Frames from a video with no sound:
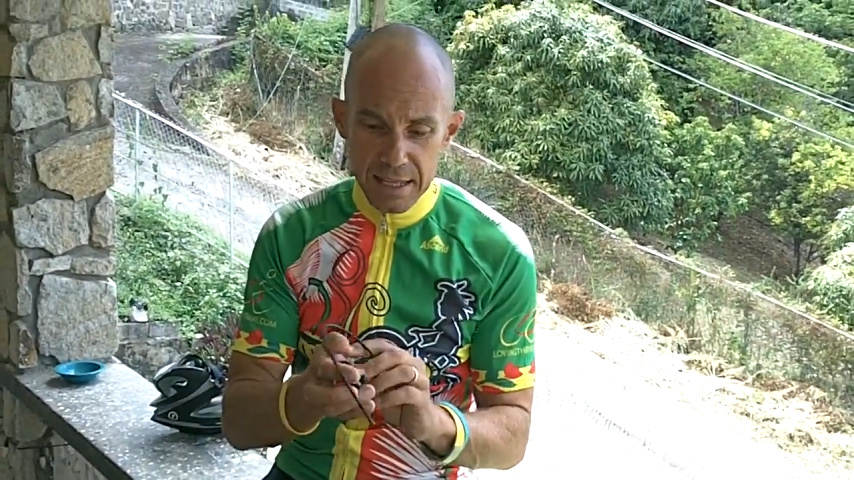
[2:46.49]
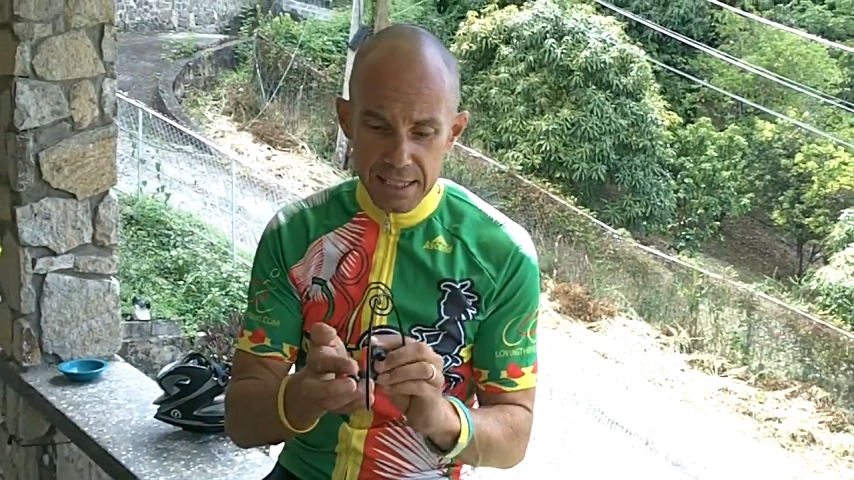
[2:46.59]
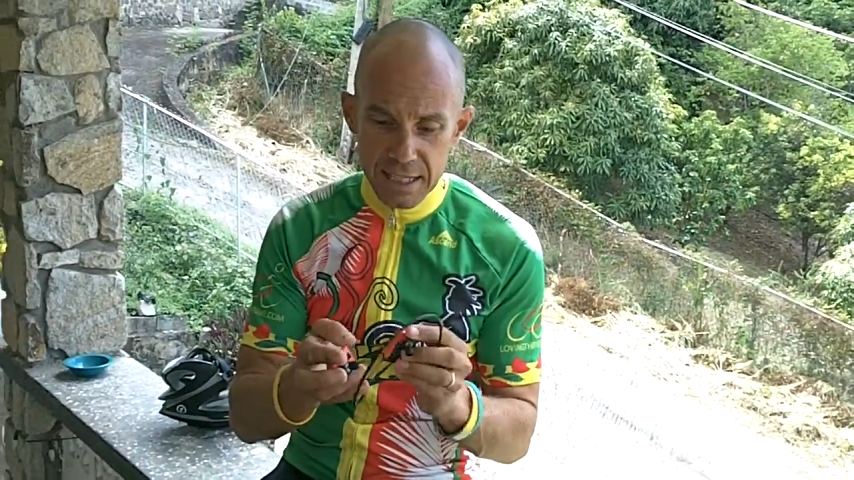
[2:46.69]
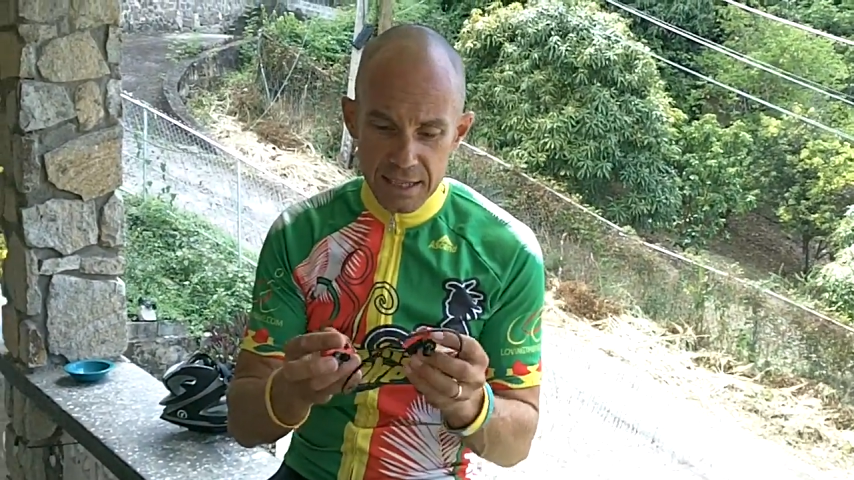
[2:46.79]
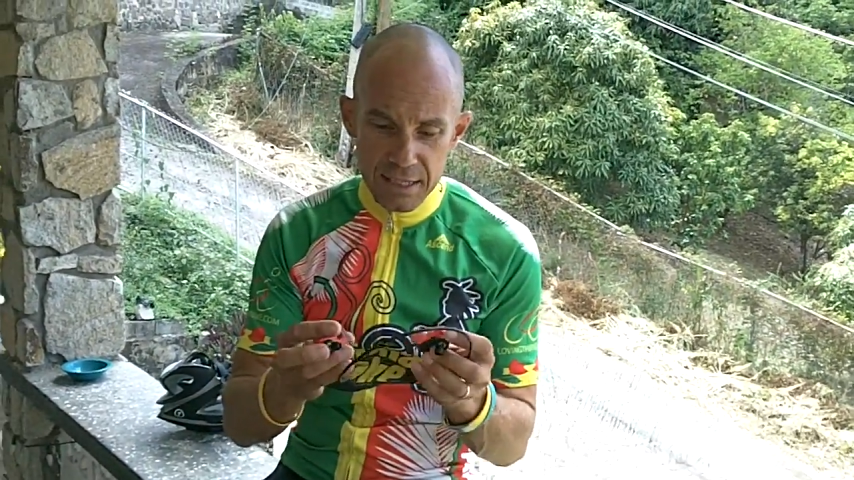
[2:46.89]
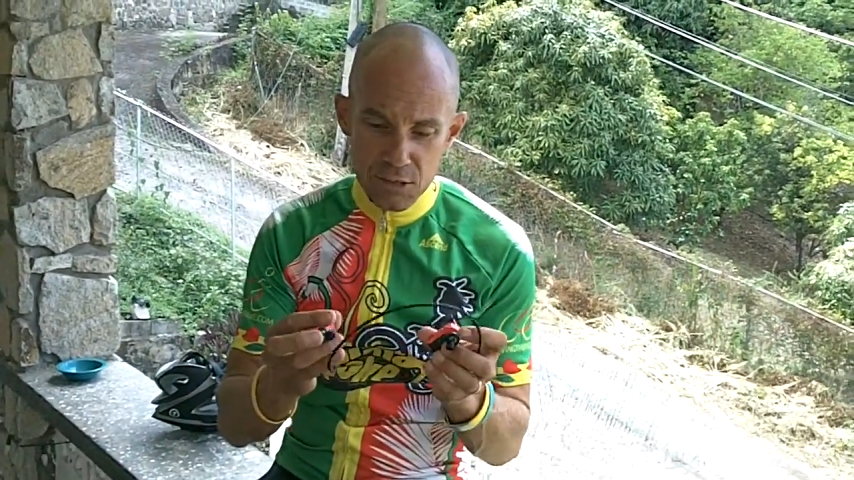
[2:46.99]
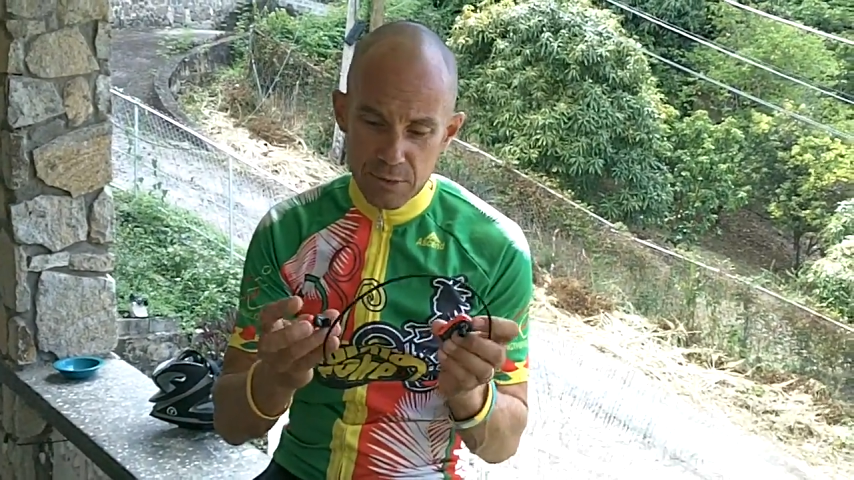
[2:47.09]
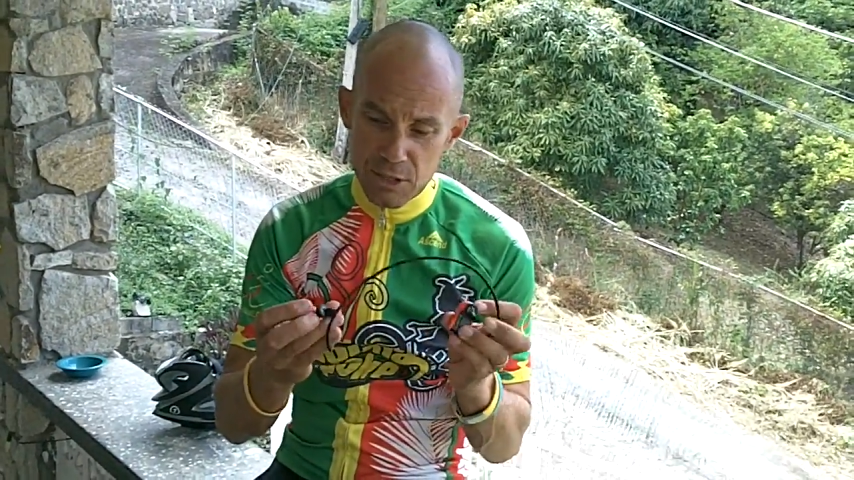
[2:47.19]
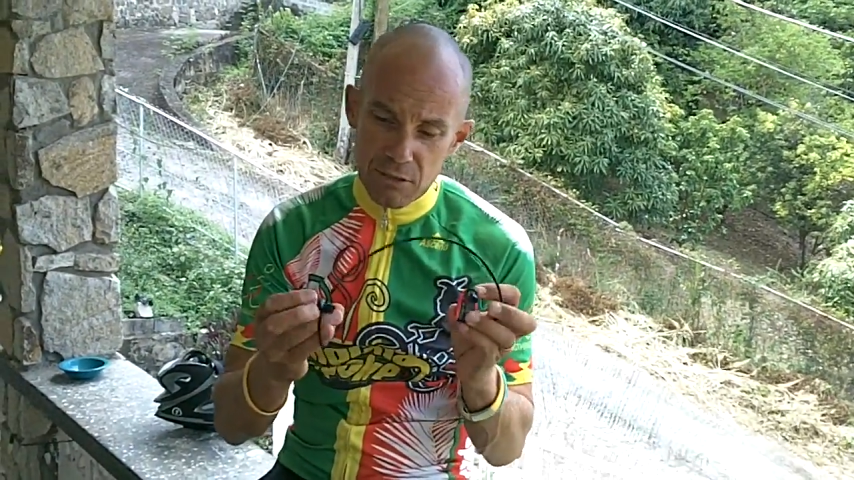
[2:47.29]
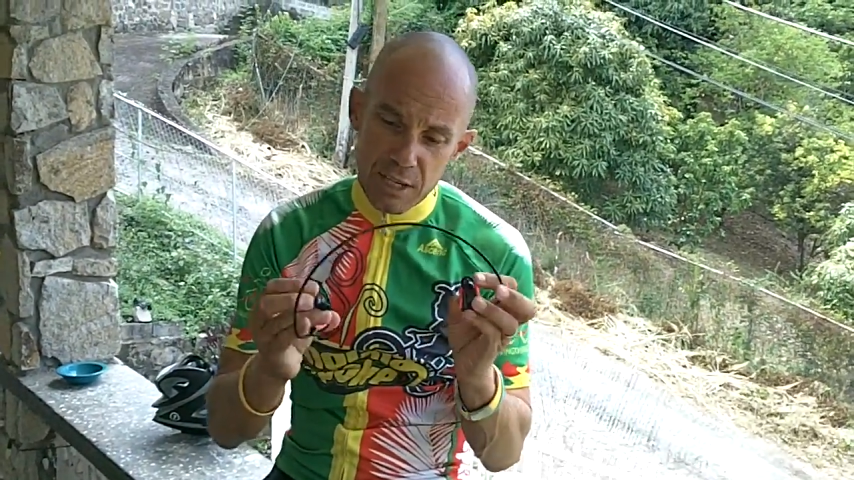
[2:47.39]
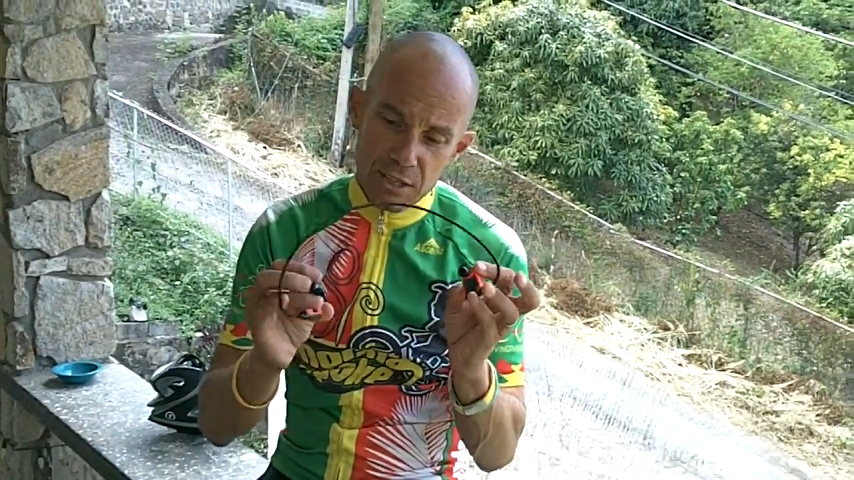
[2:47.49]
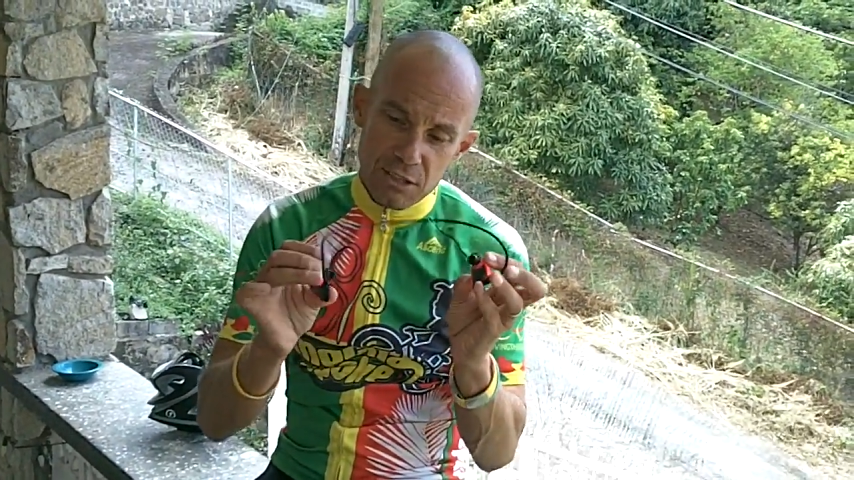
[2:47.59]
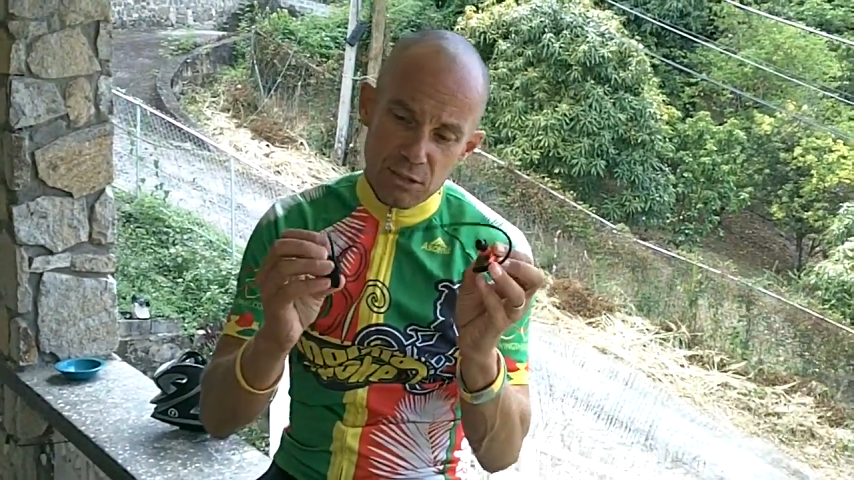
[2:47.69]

they sent this to me, so thanks